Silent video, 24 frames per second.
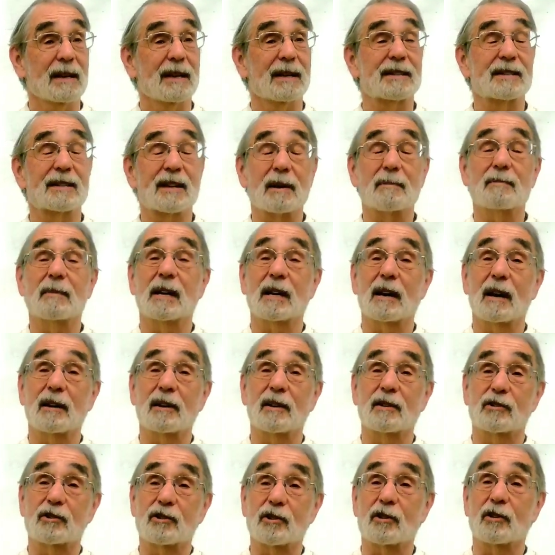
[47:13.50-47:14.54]
It set me on a
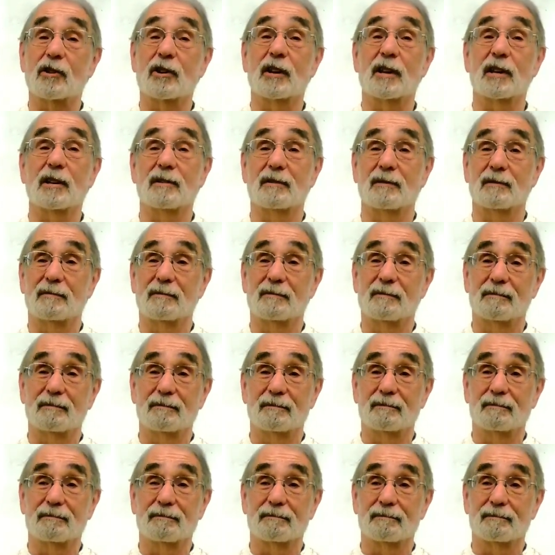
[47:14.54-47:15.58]
journey
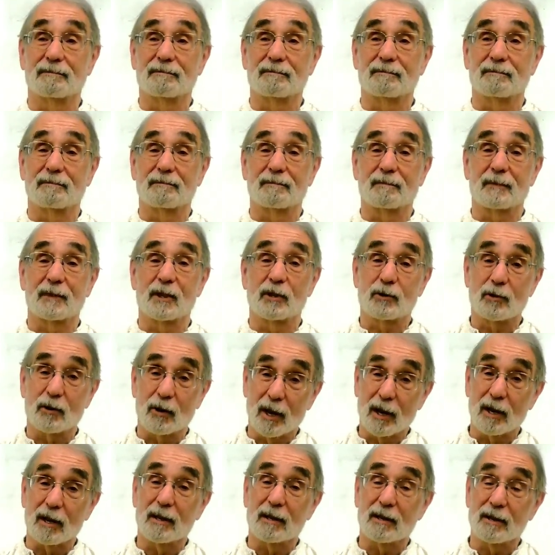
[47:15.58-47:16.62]
to
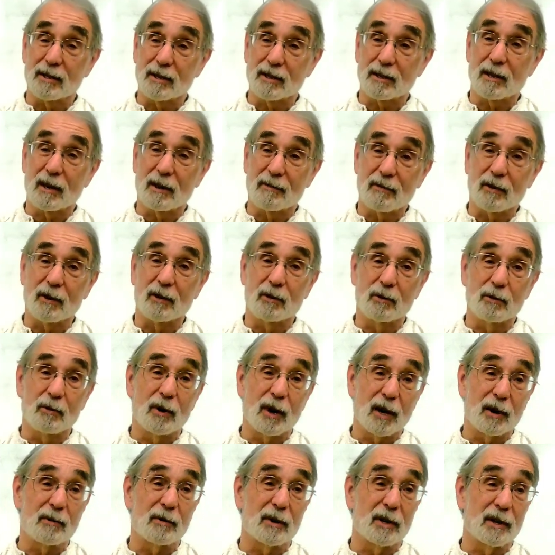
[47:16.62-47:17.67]
try and discover who
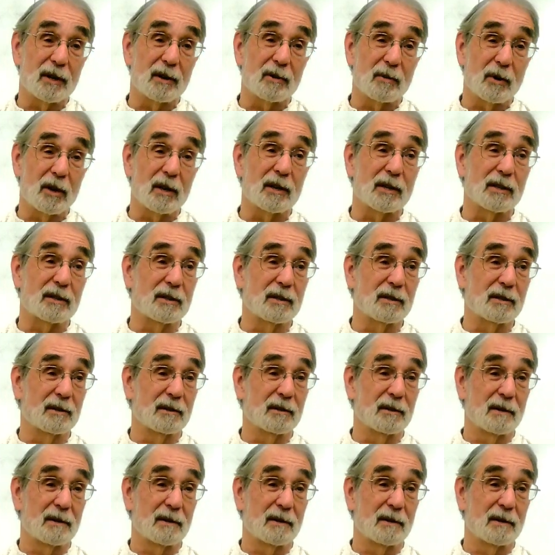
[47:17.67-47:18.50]
I really was.